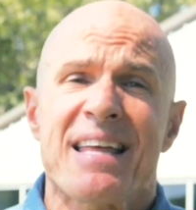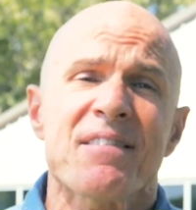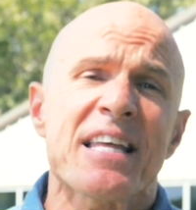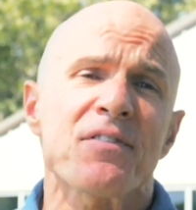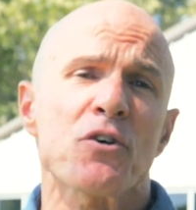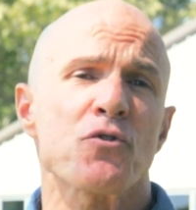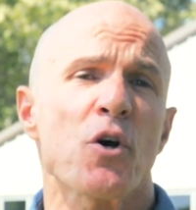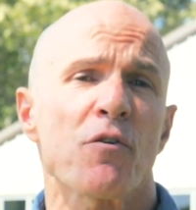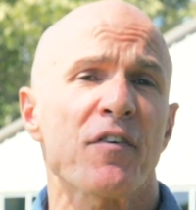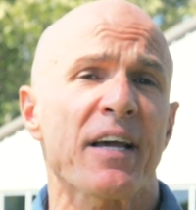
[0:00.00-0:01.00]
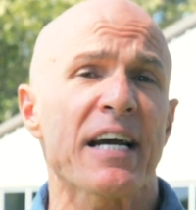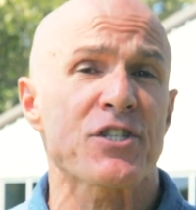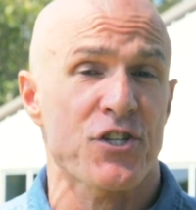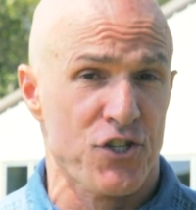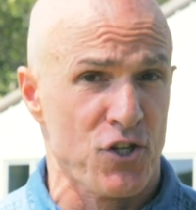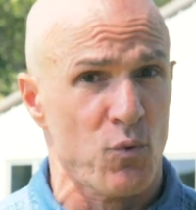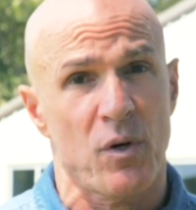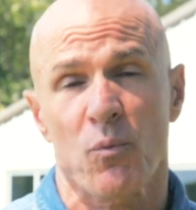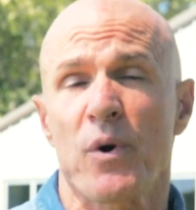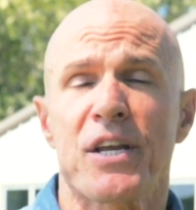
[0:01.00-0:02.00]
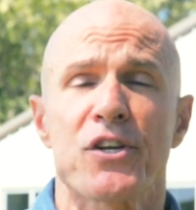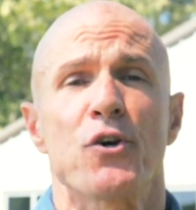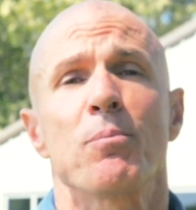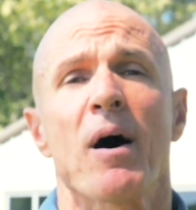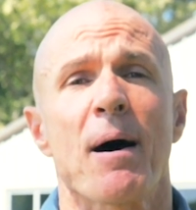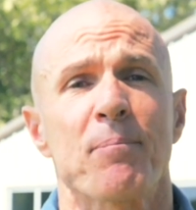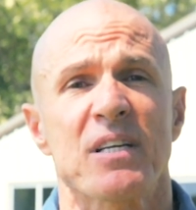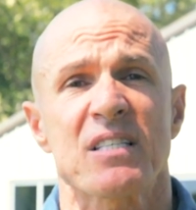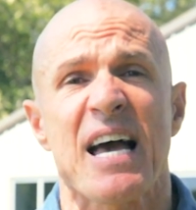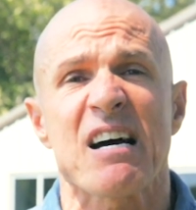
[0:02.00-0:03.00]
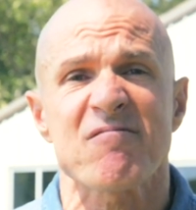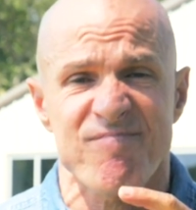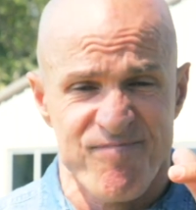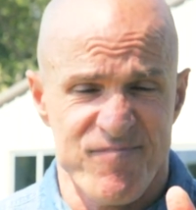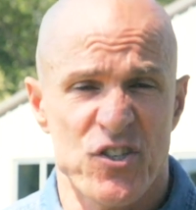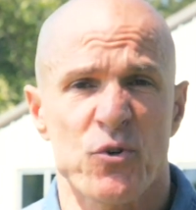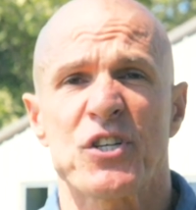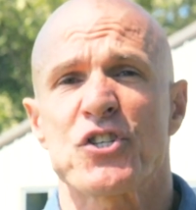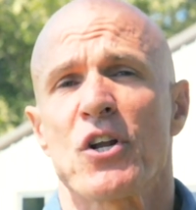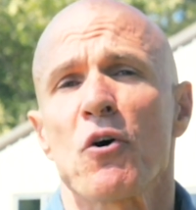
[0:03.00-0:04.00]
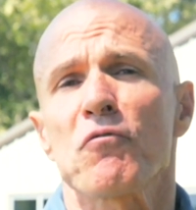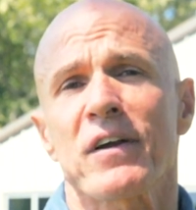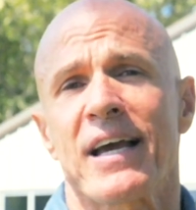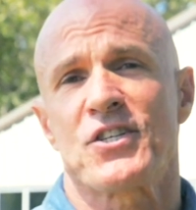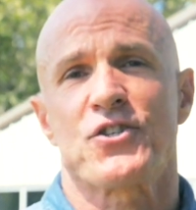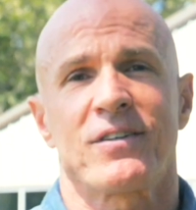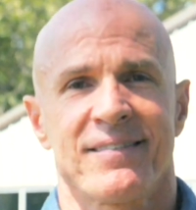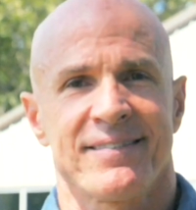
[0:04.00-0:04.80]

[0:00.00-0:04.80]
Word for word: and even hit those notifications so when we do pop these out, you'll get your notification.